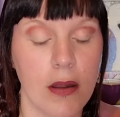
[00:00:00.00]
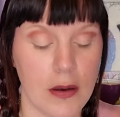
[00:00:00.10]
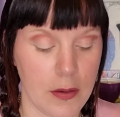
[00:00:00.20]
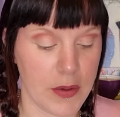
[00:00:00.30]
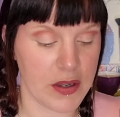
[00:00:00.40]

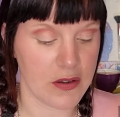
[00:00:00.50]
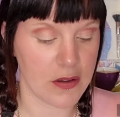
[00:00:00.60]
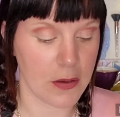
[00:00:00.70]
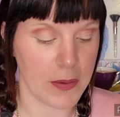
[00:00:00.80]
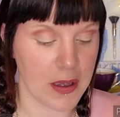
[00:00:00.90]
And I might
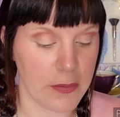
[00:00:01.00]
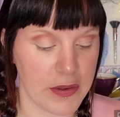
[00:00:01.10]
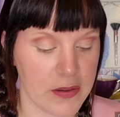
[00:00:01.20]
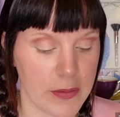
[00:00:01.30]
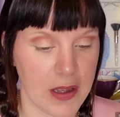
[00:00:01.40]
just go back in
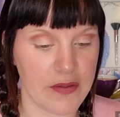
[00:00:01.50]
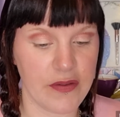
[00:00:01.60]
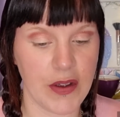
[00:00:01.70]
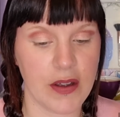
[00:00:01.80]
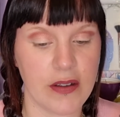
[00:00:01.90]
with some of that
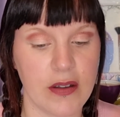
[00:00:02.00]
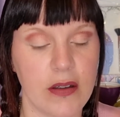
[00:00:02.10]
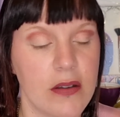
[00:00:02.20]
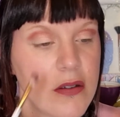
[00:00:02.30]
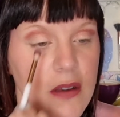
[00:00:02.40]
first
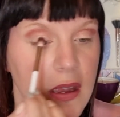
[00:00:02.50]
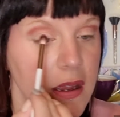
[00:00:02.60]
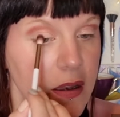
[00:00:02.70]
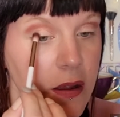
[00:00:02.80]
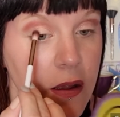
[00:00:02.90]

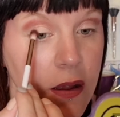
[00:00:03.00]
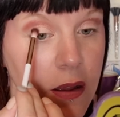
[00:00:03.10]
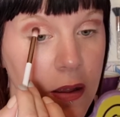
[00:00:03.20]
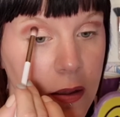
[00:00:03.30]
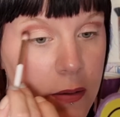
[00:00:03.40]
shade
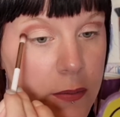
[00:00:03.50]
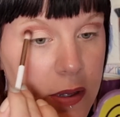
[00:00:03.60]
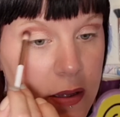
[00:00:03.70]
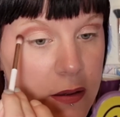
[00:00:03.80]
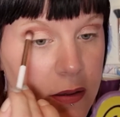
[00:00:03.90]

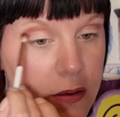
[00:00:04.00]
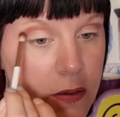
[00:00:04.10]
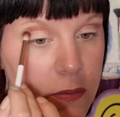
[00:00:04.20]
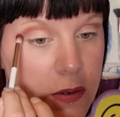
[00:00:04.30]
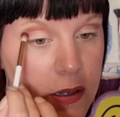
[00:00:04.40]
because I
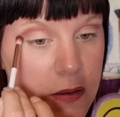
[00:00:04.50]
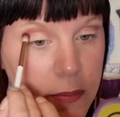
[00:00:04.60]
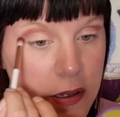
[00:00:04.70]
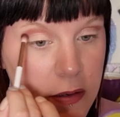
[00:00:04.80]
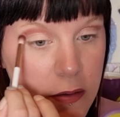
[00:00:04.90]
don't want it to
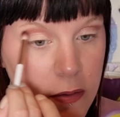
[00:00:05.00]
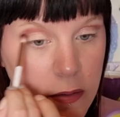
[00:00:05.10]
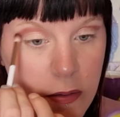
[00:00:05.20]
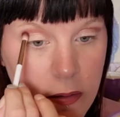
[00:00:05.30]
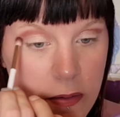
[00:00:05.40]
be too